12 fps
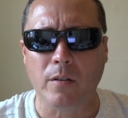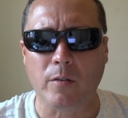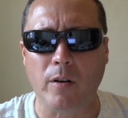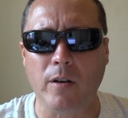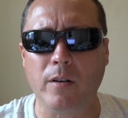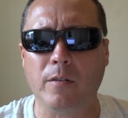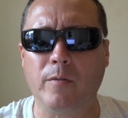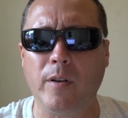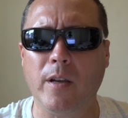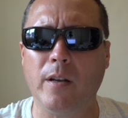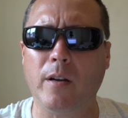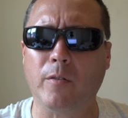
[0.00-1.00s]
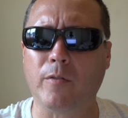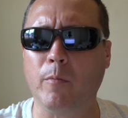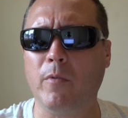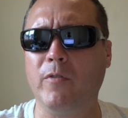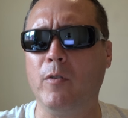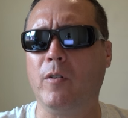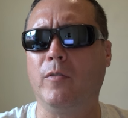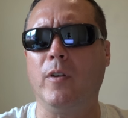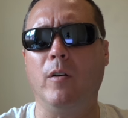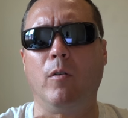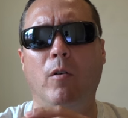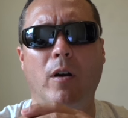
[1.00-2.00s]
So I understand how some of you can
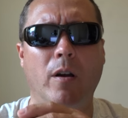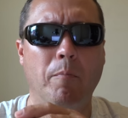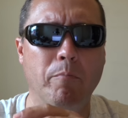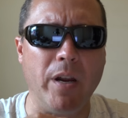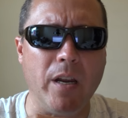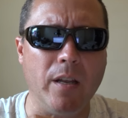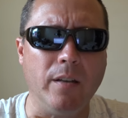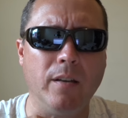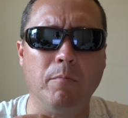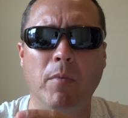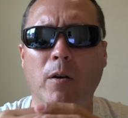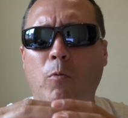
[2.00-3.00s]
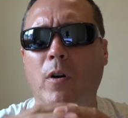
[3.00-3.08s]
say, oh, I abandoned my